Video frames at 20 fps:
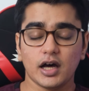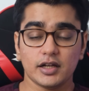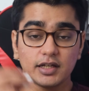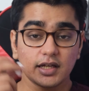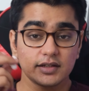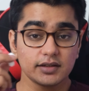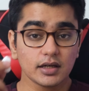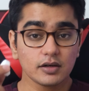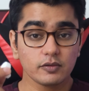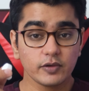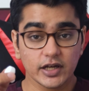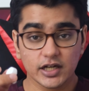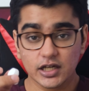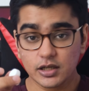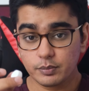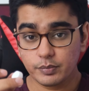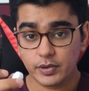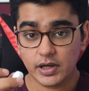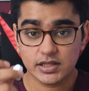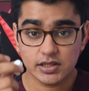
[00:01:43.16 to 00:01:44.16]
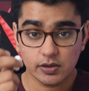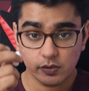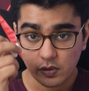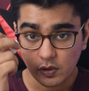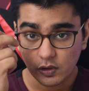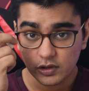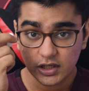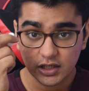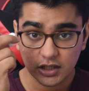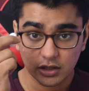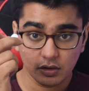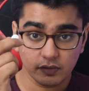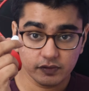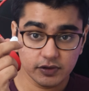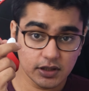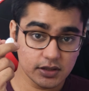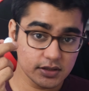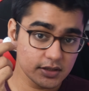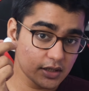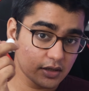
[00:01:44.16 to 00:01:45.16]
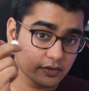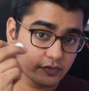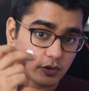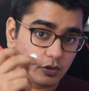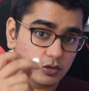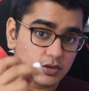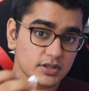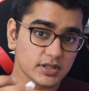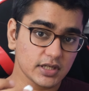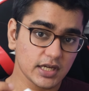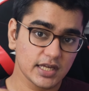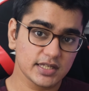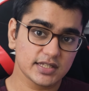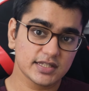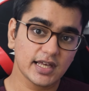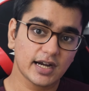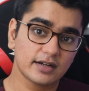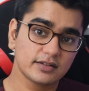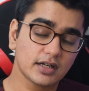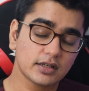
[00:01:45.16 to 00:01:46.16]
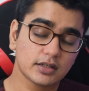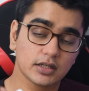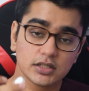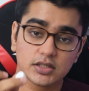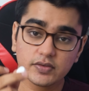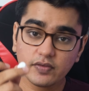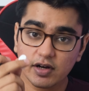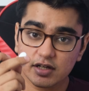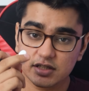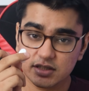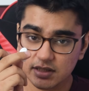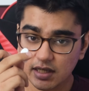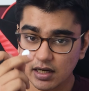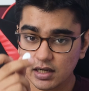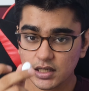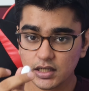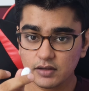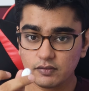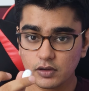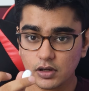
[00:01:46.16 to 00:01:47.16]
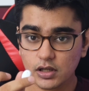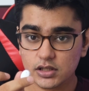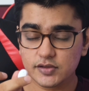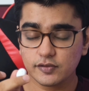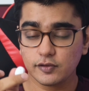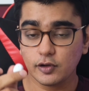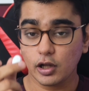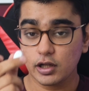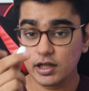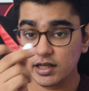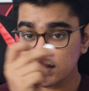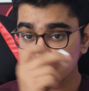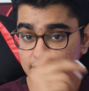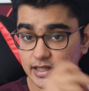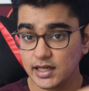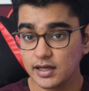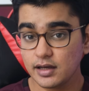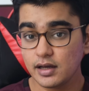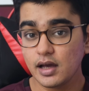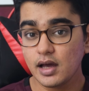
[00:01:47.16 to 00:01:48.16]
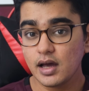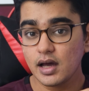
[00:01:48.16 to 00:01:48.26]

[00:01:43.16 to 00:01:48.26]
Another very impressive quality of these earphones is that the touch functionality works flawlessly,